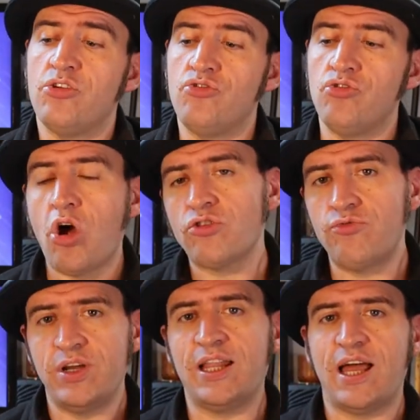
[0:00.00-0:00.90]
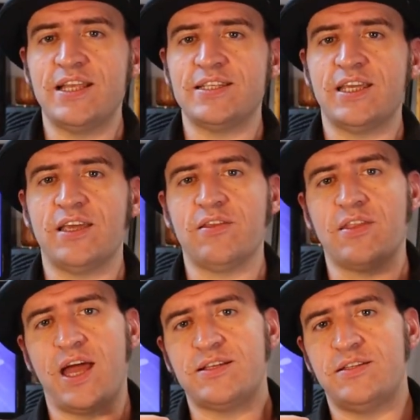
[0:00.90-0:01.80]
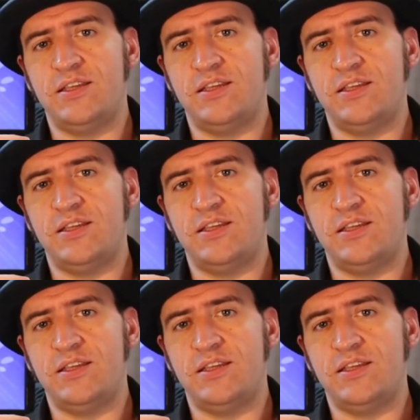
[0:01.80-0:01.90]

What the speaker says: not realizing that